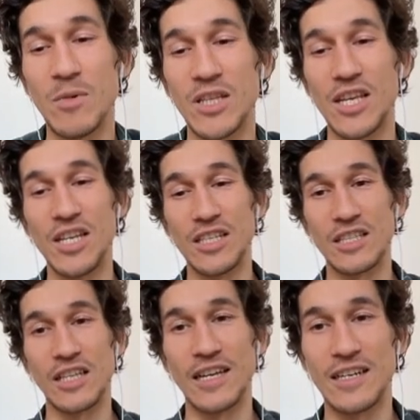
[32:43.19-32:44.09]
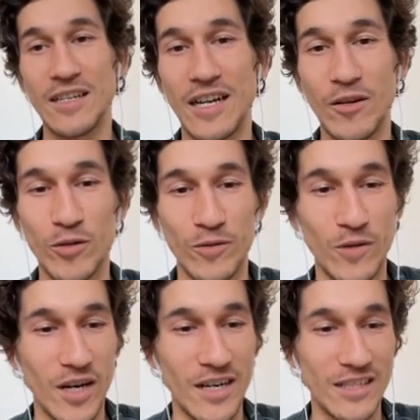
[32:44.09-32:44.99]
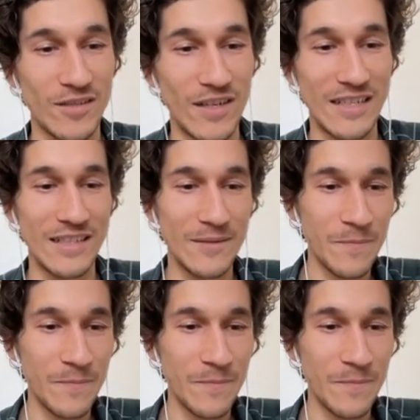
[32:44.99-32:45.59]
but he needs like a lot of cards, right?